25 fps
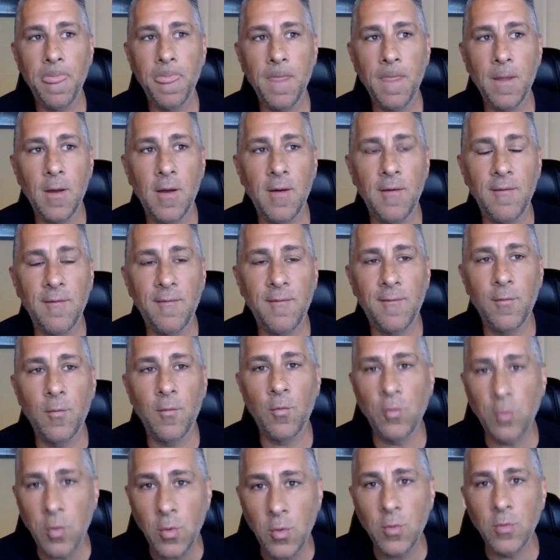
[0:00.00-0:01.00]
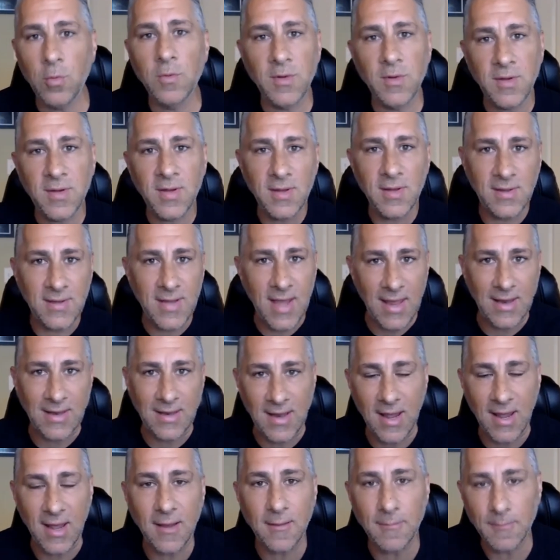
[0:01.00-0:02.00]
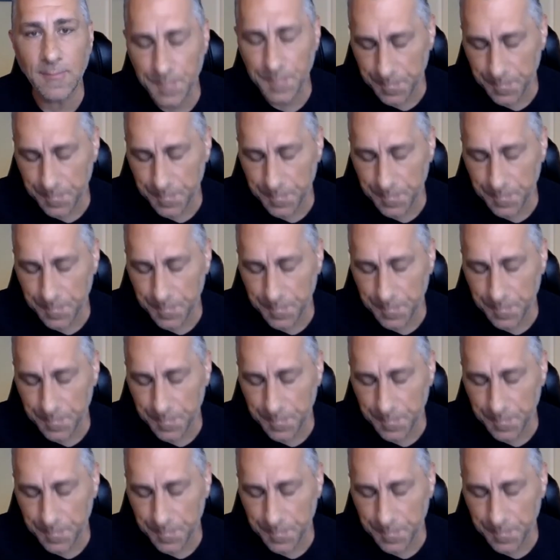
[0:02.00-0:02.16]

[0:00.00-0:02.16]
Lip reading: of wound tending.